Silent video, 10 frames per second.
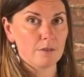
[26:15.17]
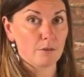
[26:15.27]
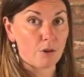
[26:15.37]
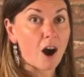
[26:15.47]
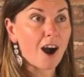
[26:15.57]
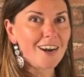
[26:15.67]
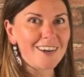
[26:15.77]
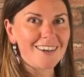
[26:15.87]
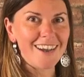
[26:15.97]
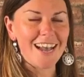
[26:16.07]
the
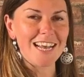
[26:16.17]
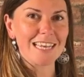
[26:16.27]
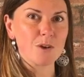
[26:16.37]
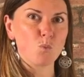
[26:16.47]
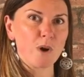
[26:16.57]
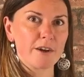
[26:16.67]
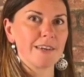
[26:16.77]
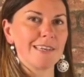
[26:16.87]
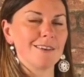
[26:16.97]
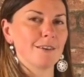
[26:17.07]
rock and where
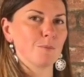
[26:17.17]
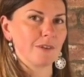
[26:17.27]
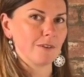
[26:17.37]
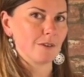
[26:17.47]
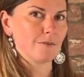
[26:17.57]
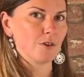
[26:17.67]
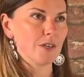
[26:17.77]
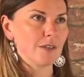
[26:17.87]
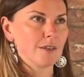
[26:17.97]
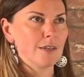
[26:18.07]
he needed to place his
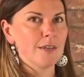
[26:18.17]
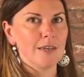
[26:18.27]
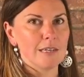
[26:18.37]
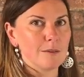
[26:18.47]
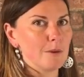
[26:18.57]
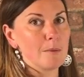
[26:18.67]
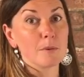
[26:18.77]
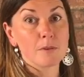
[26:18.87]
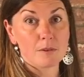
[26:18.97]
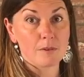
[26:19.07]
foot and to be
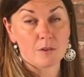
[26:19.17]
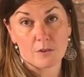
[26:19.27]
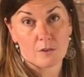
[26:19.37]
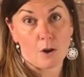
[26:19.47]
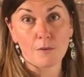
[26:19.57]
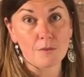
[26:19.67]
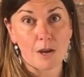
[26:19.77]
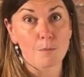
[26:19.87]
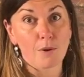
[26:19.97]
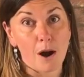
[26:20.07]
able to solve
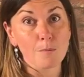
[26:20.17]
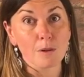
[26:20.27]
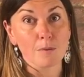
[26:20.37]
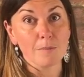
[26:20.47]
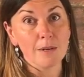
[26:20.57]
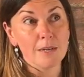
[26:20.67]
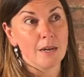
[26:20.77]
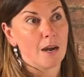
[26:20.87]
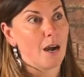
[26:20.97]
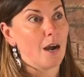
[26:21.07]
that problem
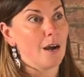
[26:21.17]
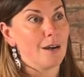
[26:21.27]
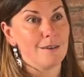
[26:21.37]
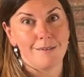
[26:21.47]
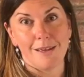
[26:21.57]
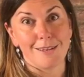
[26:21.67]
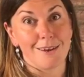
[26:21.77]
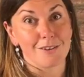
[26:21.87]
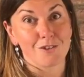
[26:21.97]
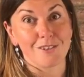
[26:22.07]
uh, and
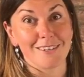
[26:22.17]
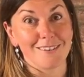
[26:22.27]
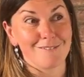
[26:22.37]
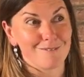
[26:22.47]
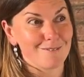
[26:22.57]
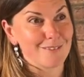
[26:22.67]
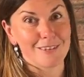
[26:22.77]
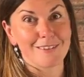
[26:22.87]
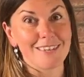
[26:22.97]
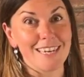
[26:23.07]
actually
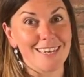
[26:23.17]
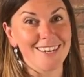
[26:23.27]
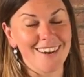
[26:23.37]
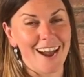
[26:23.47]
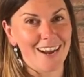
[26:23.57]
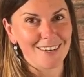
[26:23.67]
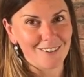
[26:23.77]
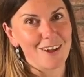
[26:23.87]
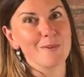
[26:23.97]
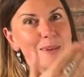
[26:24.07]
succeed at
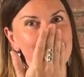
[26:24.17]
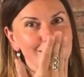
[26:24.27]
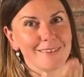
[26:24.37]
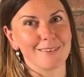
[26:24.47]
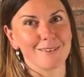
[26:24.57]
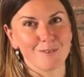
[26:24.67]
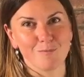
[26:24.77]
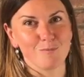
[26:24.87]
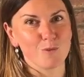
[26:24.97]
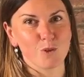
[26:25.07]
climbing this
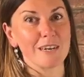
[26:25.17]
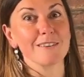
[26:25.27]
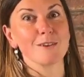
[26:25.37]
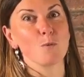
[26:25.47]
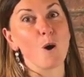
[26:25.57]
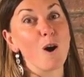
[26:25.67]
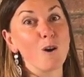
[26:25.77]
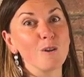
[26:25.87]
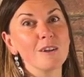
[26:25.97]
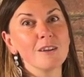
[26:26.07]
crazy
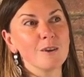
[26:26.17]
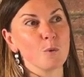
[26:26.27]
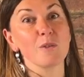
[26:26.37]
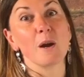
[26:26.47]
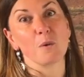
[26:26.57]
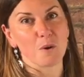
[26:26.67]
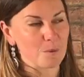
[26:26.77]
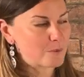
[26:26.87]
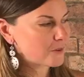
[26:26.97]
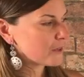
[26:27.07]
wall without
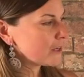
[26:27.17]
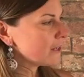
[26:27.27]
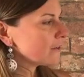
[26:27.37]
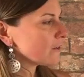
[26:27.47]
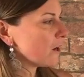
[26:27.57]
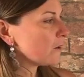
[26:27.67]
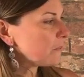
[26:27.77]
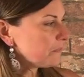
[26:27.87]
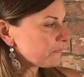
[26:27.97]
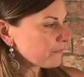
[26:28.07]
ropes. So